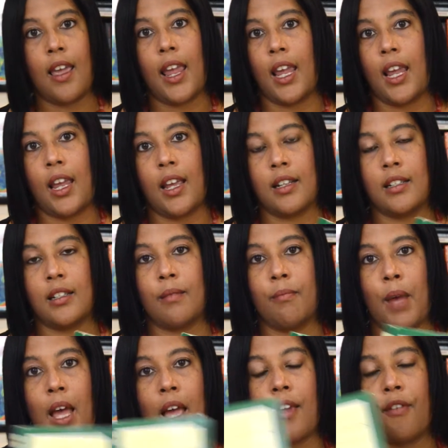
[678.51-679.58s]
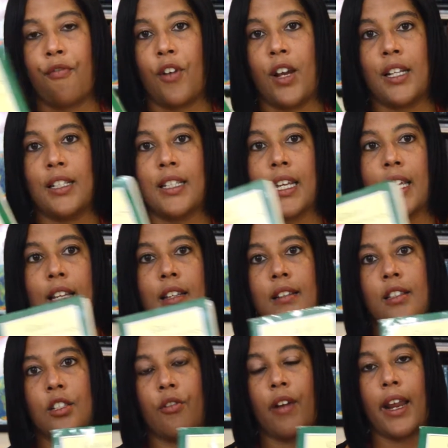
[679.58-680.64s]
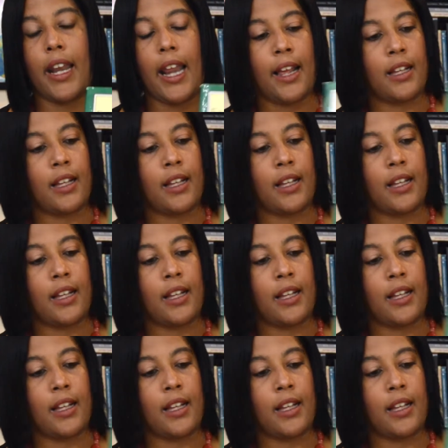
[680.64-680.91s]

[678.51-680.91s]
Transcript: and My Friend Dickens' Great